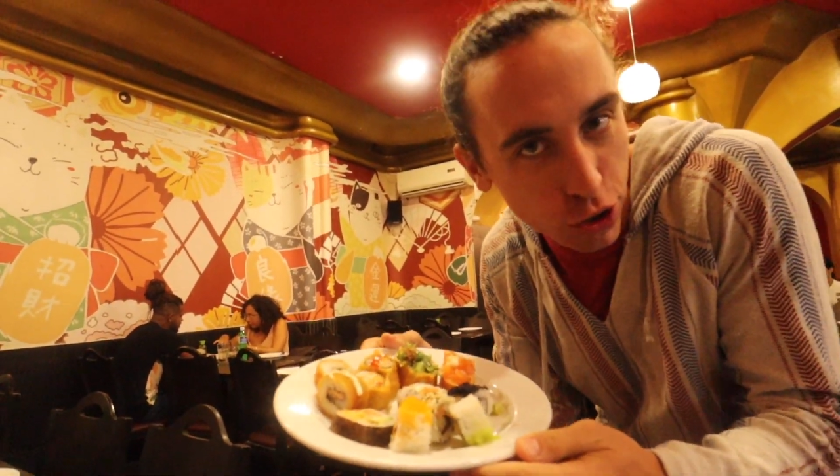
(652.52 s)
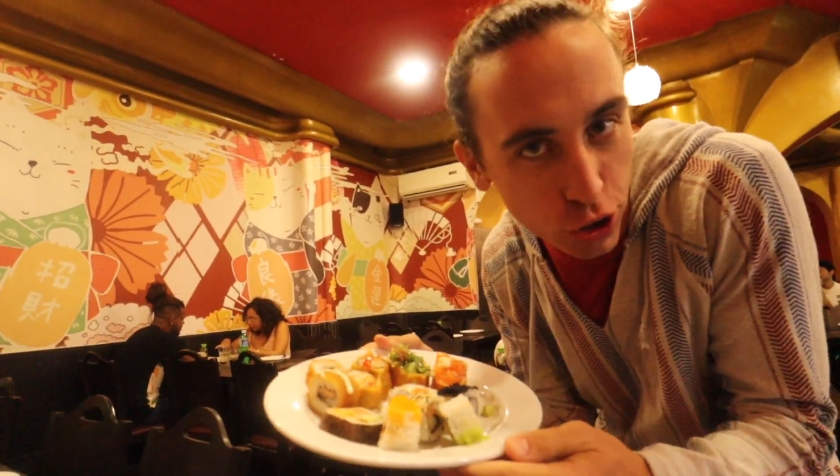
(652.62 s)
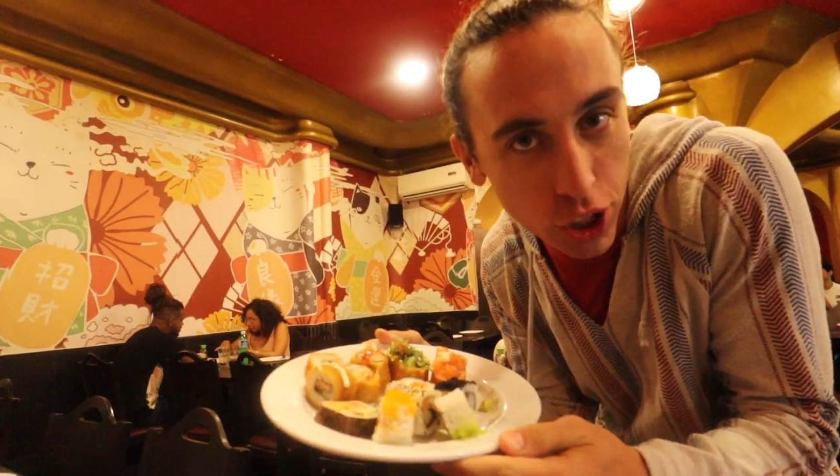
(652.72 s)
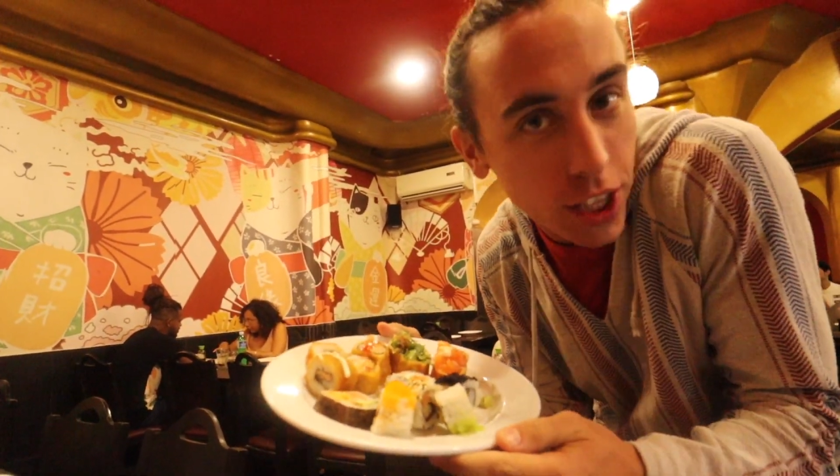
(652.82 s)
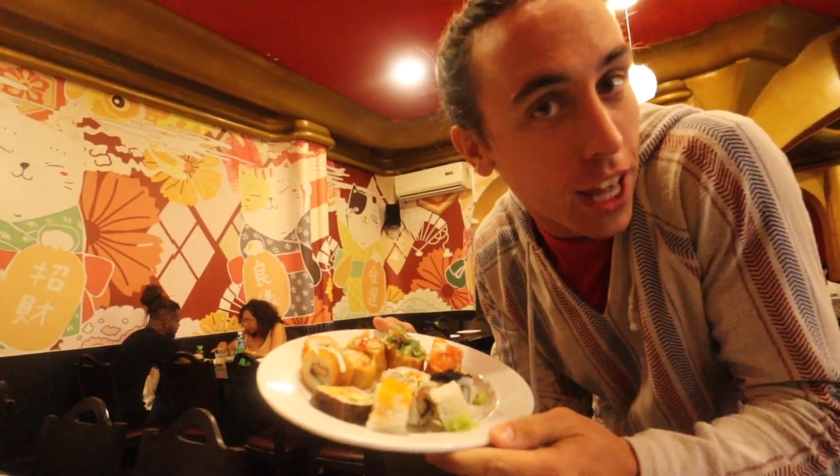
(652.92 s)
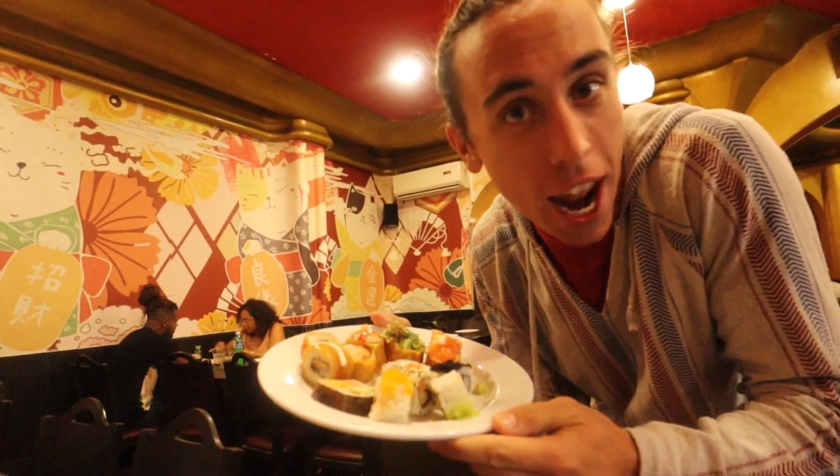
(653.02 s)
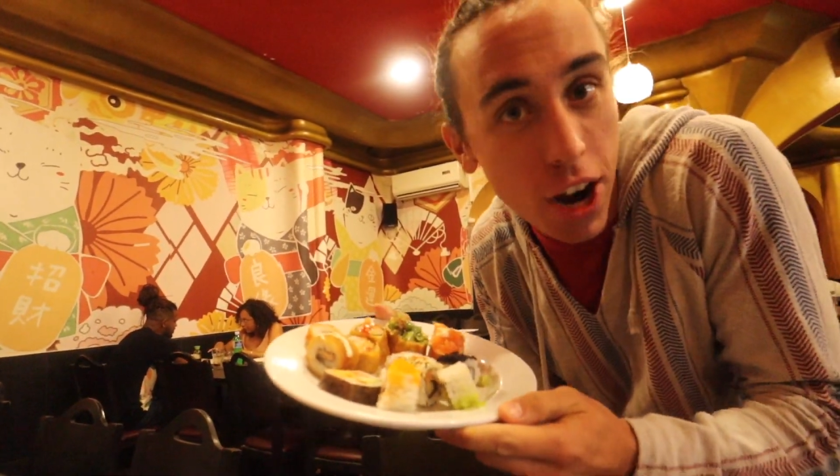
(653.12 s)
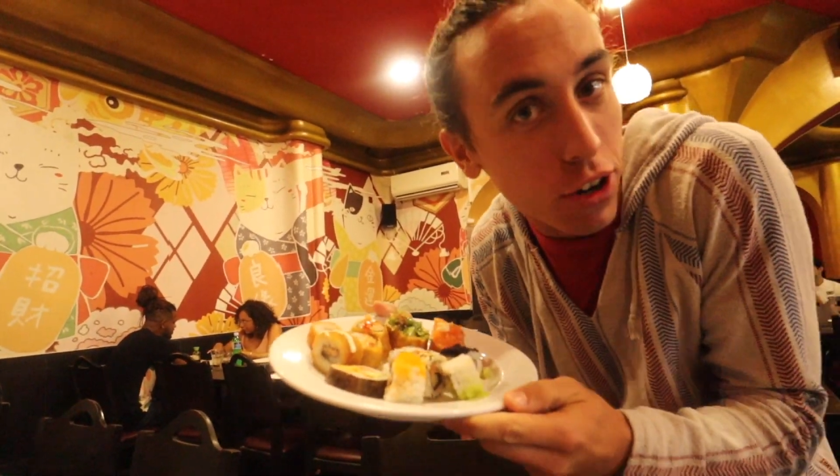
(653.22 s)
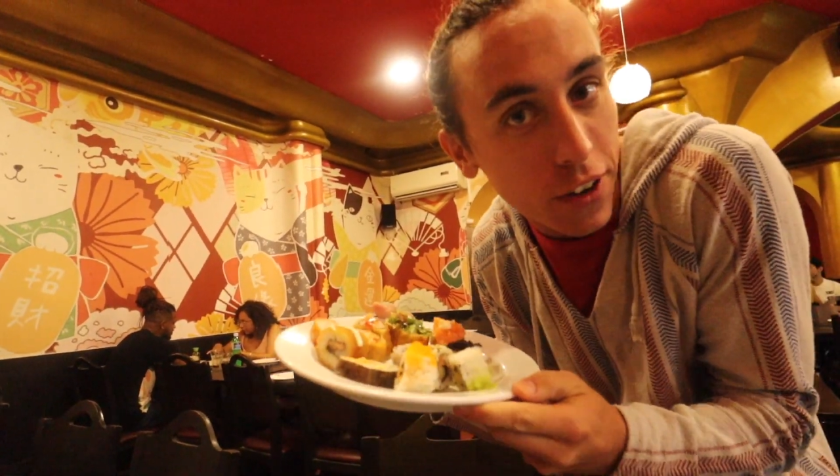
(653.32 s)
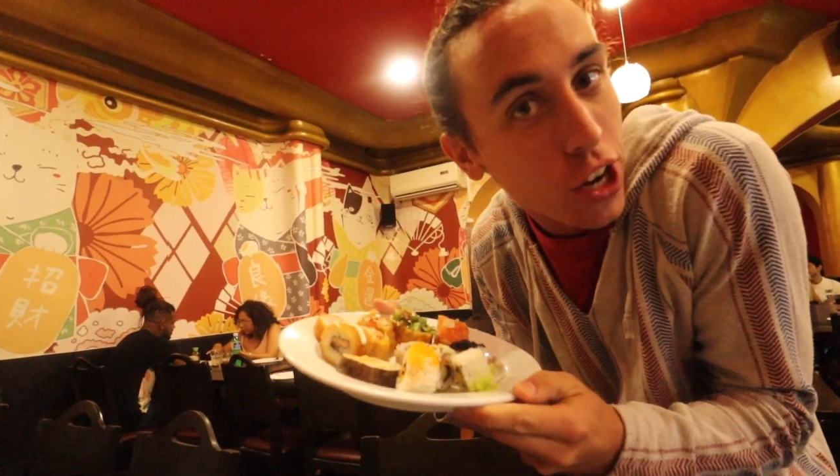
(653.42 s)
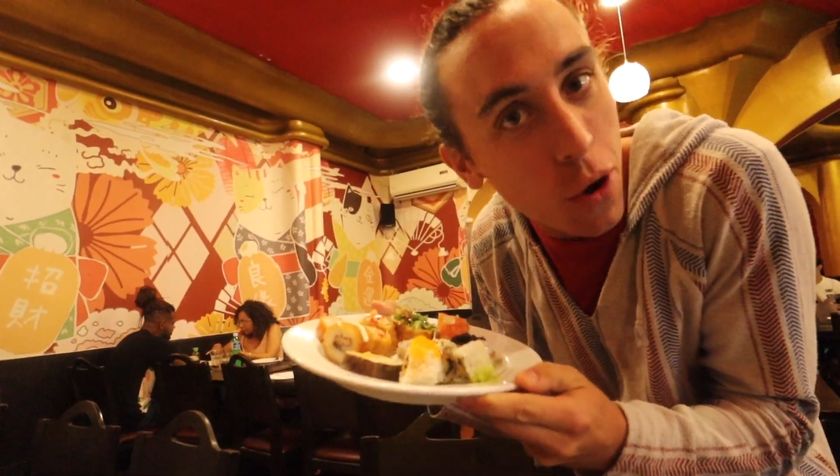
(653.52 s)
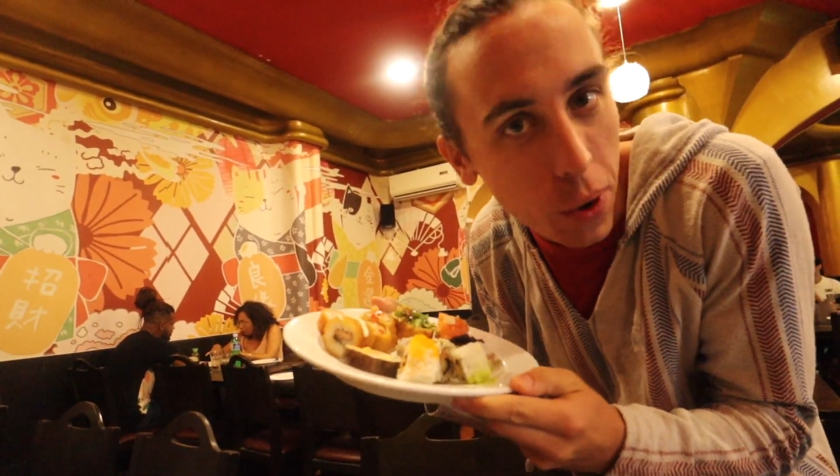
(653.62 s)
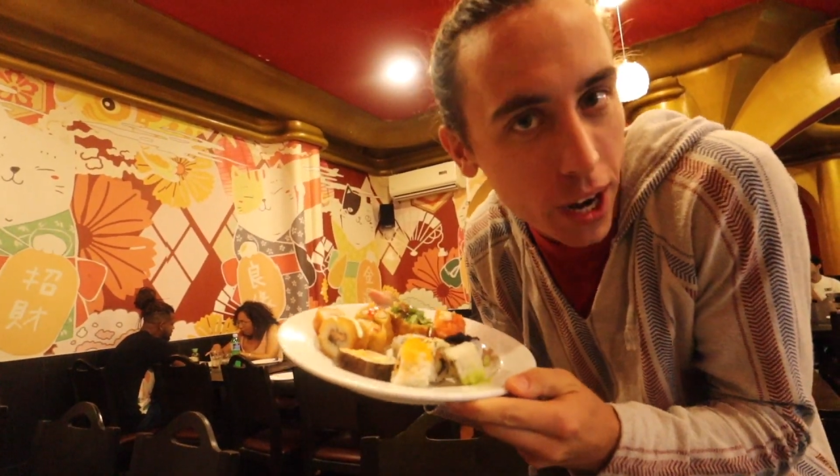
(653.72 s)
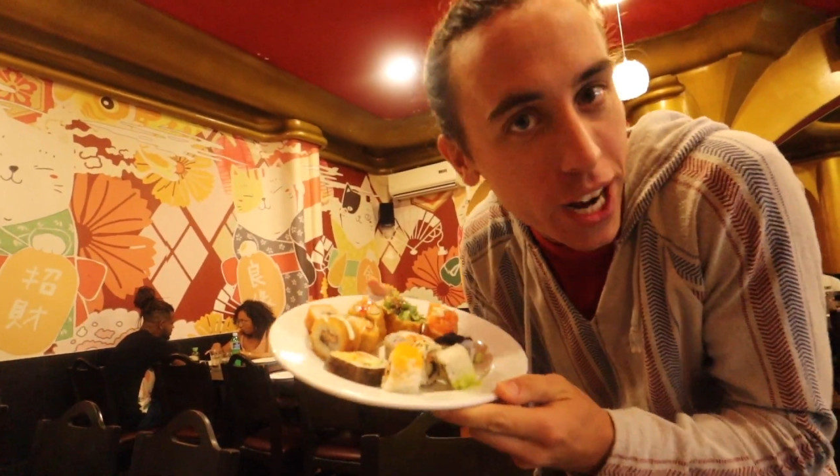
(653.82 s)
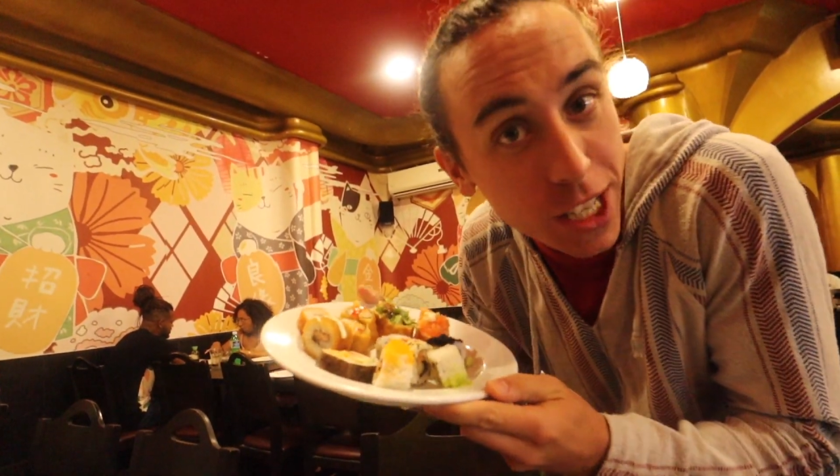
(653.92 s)
sushi that I don't even know
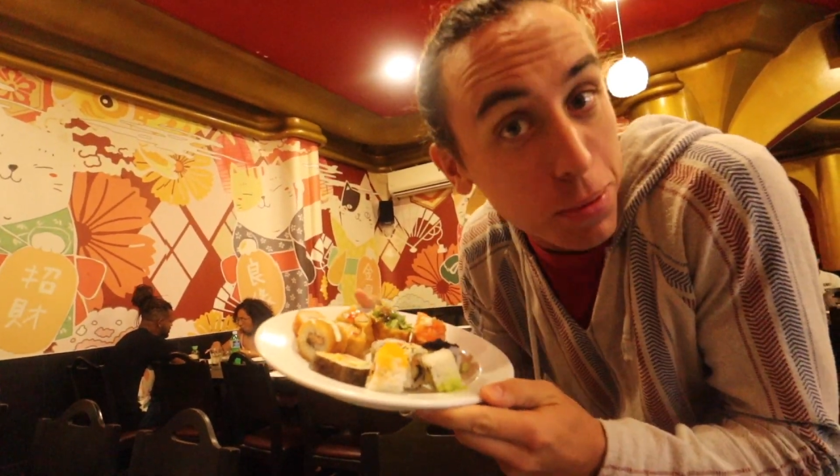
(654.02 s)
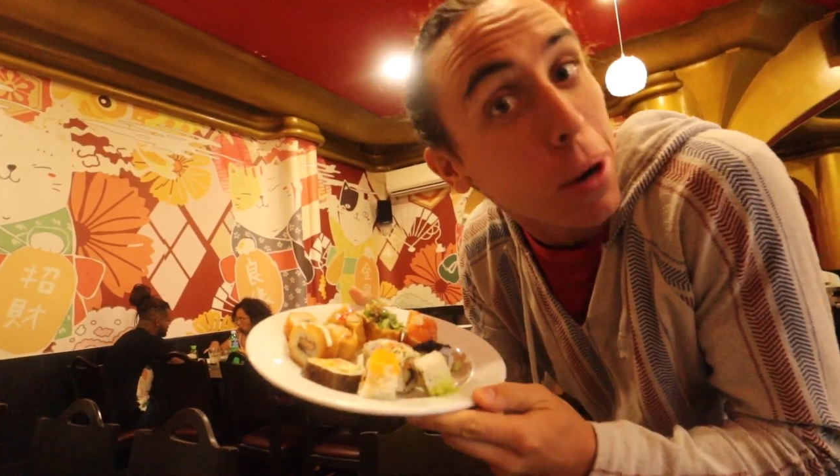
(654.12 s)
what it is,